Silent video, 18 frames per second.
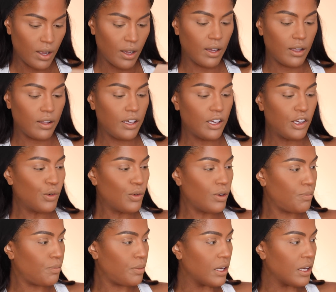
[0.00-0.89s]
I think it
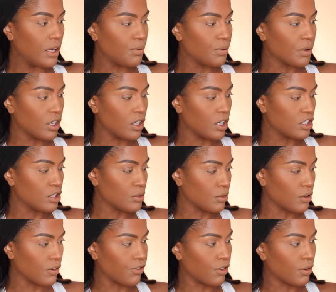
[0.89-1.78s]
would be
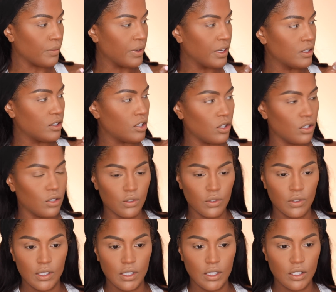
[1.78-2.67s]
predictable for me to
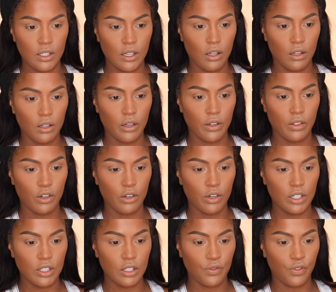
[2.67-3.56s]
use this color in the
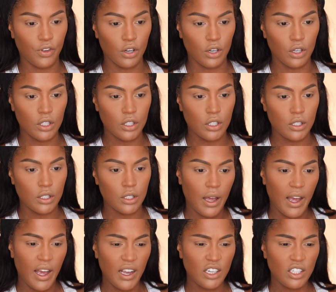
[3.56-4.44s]
crease first.
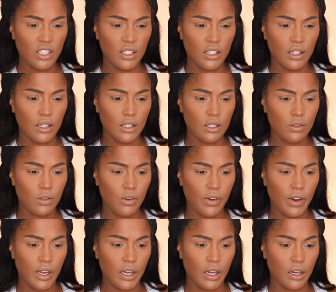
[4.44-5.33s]
Actually, this one
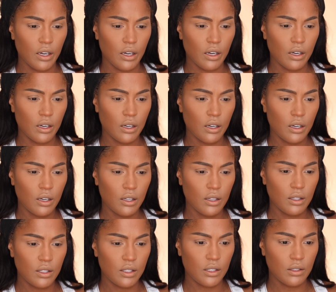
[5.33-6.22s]
right here,
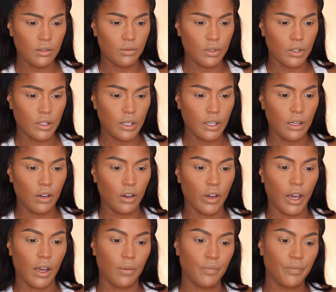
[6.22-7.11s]
this is really,
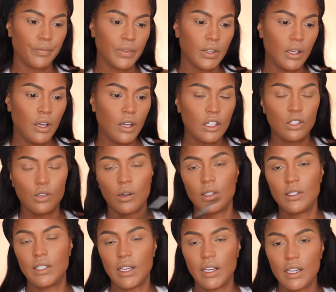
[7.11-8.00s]
okay. So
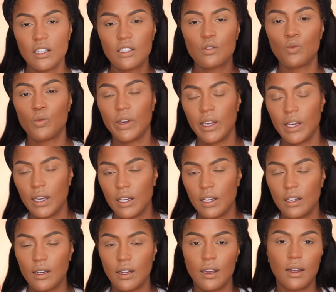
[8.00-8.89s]
on days
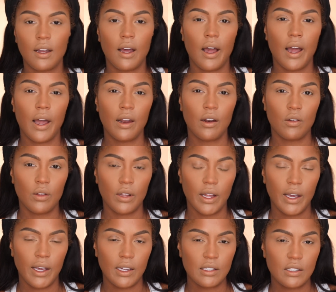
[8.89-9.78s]
when I don't
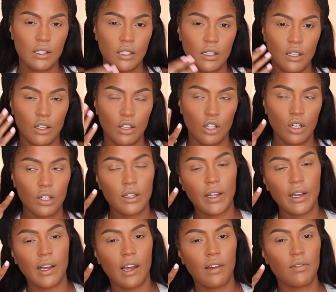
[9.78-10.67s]
like to look
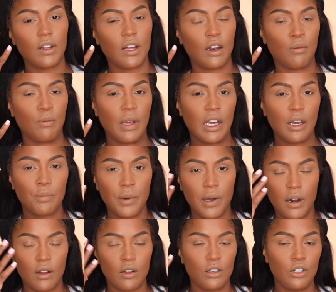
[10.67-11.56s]
like I have a lot of makeup
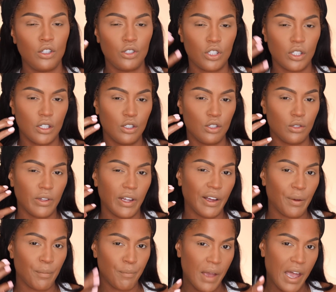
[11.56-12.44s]
on, I'll usually do
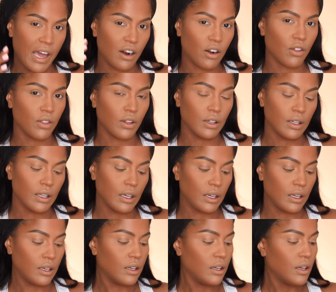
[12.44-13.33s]
like a matte on the
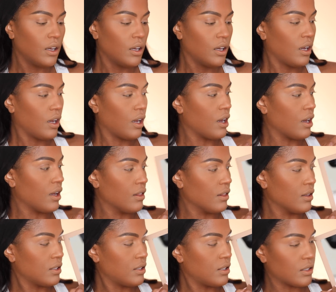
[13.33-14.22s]
lid. And
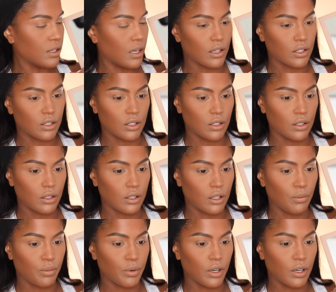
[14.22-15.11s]
this is actually
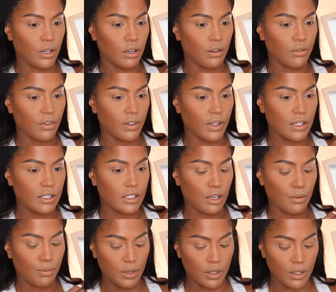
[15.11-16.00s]
looking pretty good for that
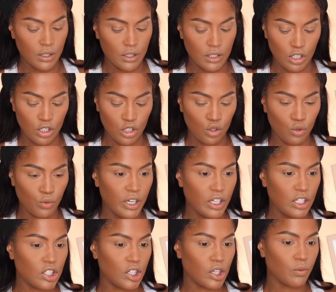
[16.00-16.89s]
type of
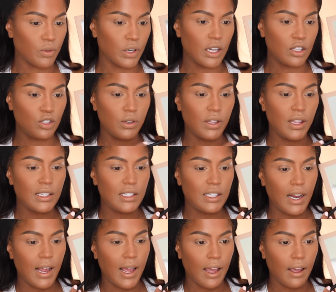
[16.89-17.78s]
situation. We're not doing that
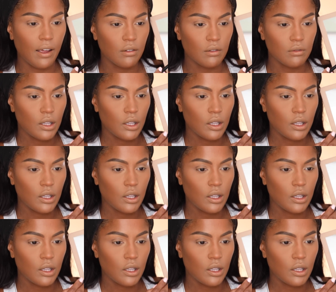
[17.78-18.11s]
today.